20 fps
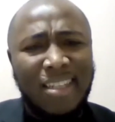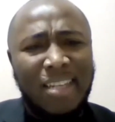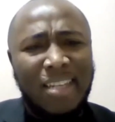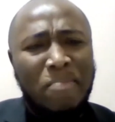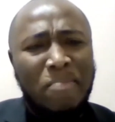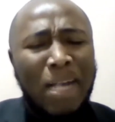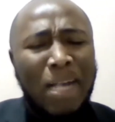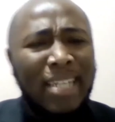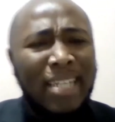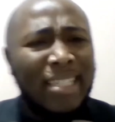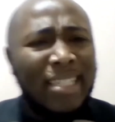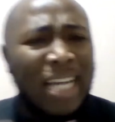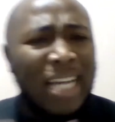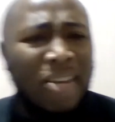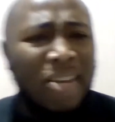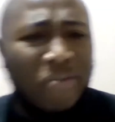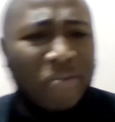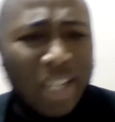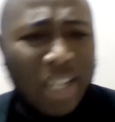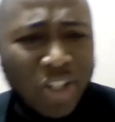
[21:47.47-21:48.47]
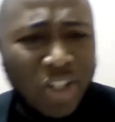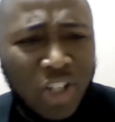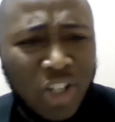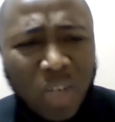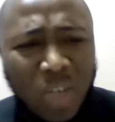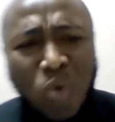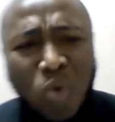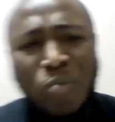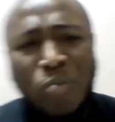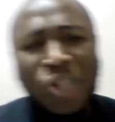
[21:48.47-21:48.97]
my
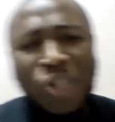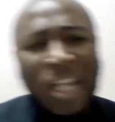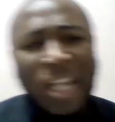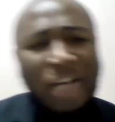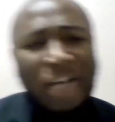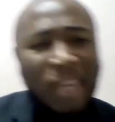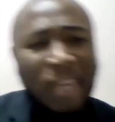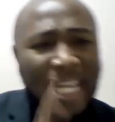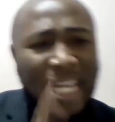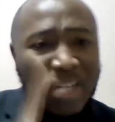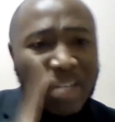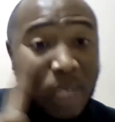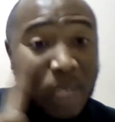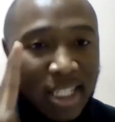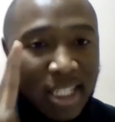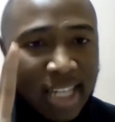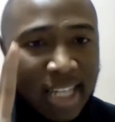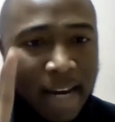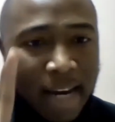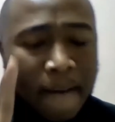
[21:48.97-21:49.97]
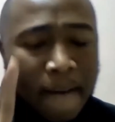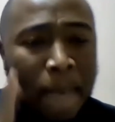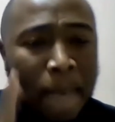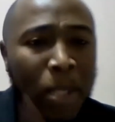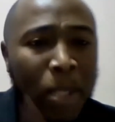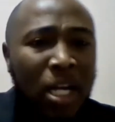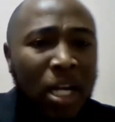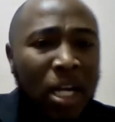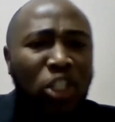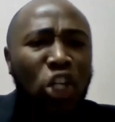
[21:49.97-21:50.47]
salvation. Whom shall I fear? Here's what he said.
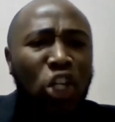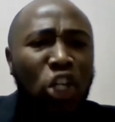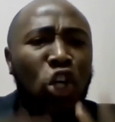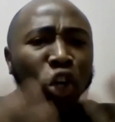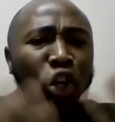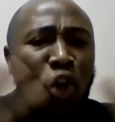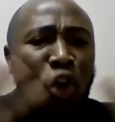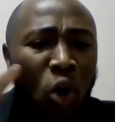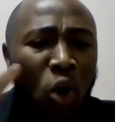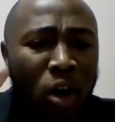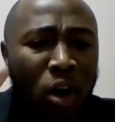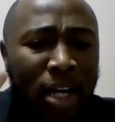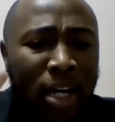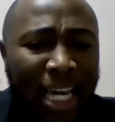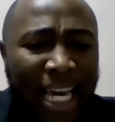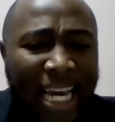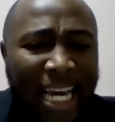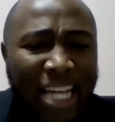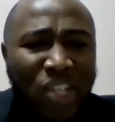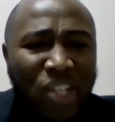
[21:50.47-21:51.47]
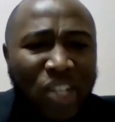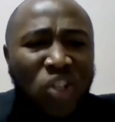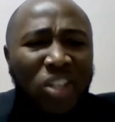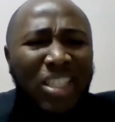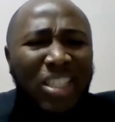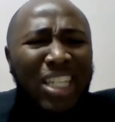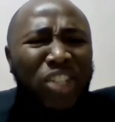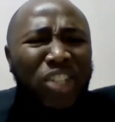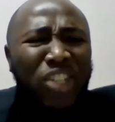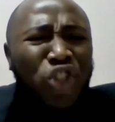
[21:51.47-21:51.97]
The Lord is
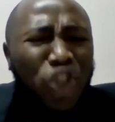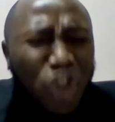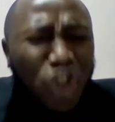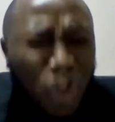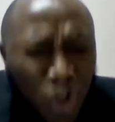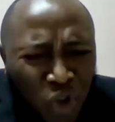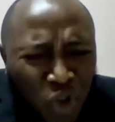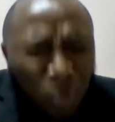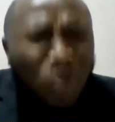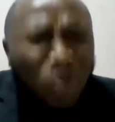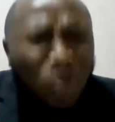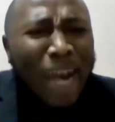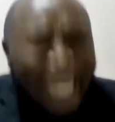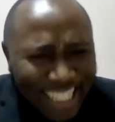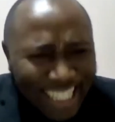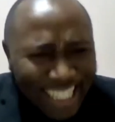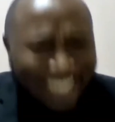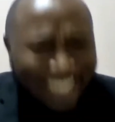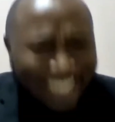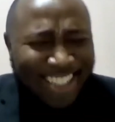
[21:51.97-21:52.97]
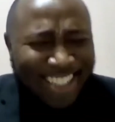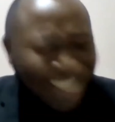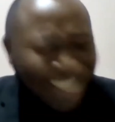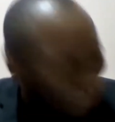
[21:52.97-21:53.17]
the strength.